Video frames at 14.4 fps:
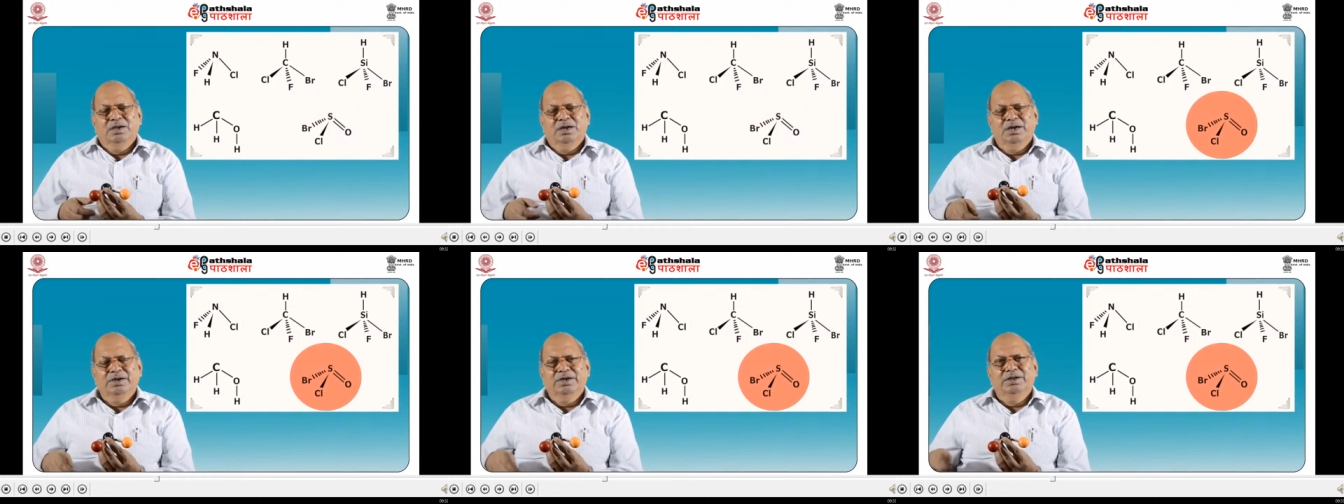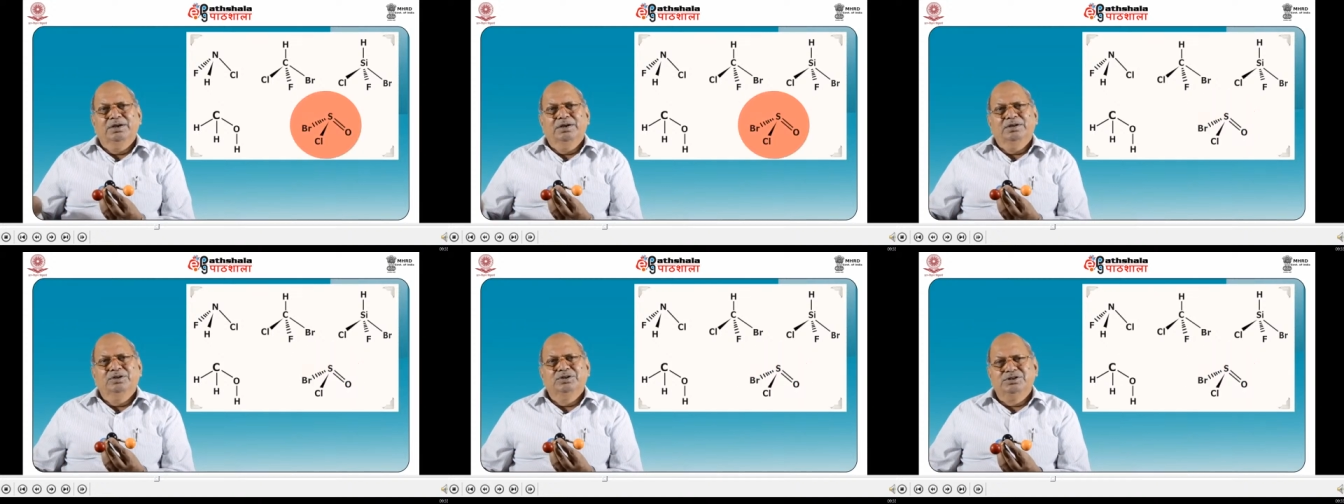
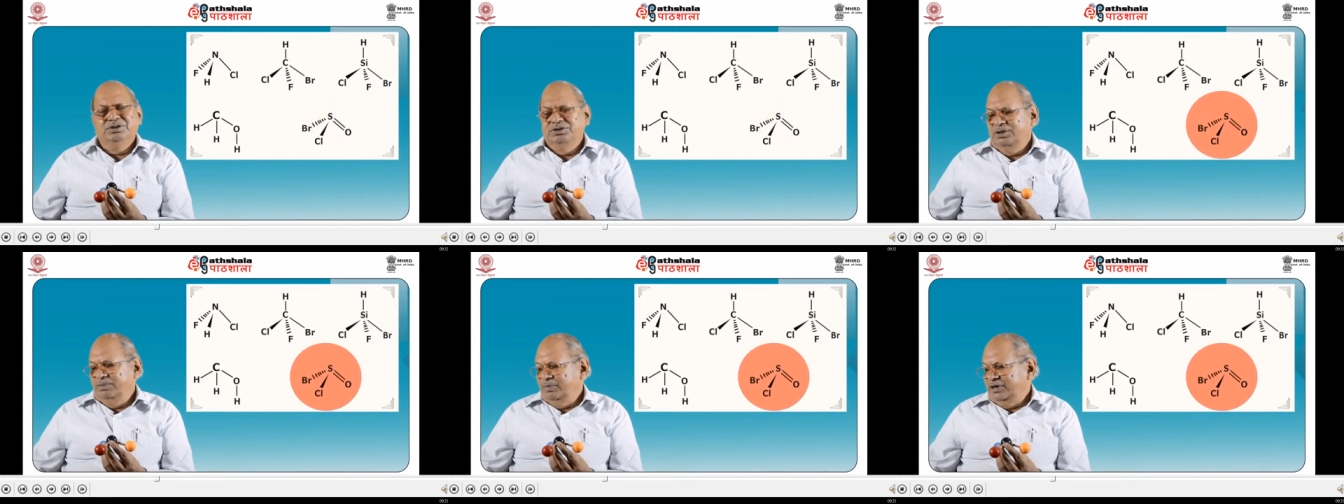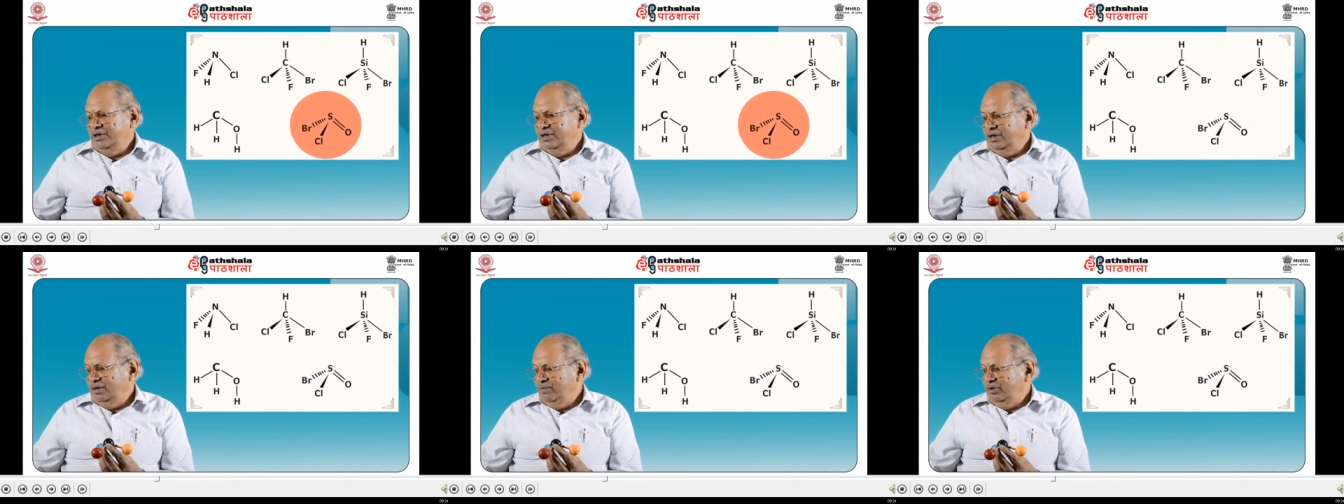Again, this is a
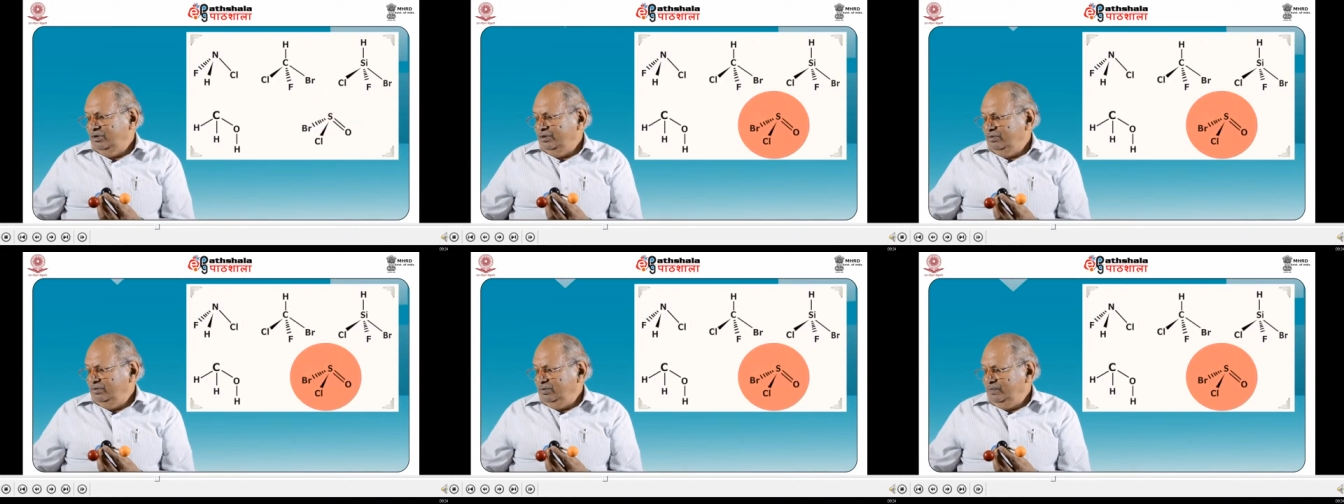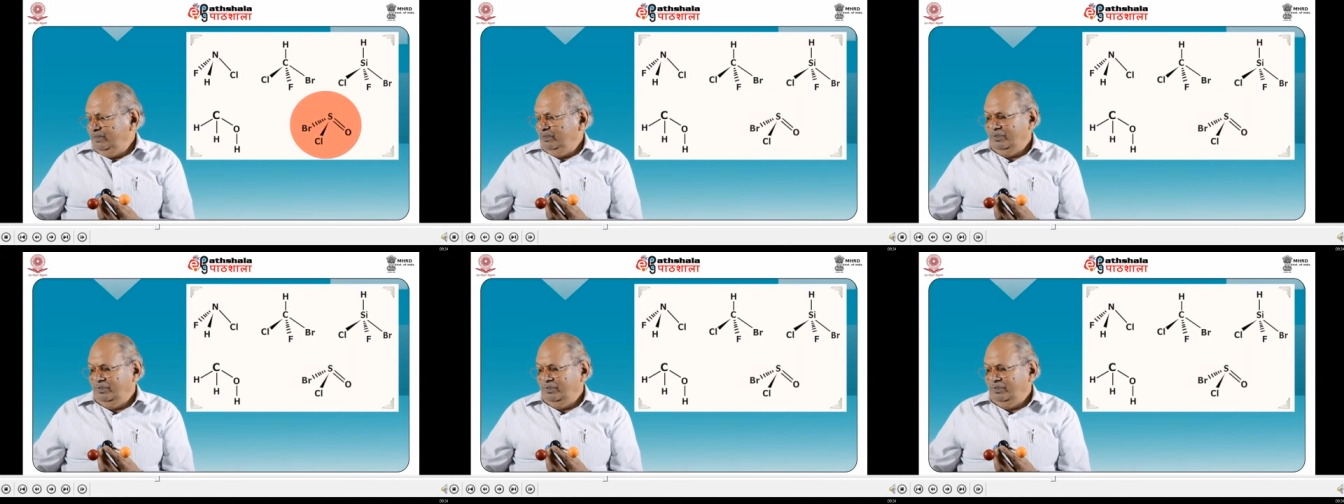pyramidal molecule.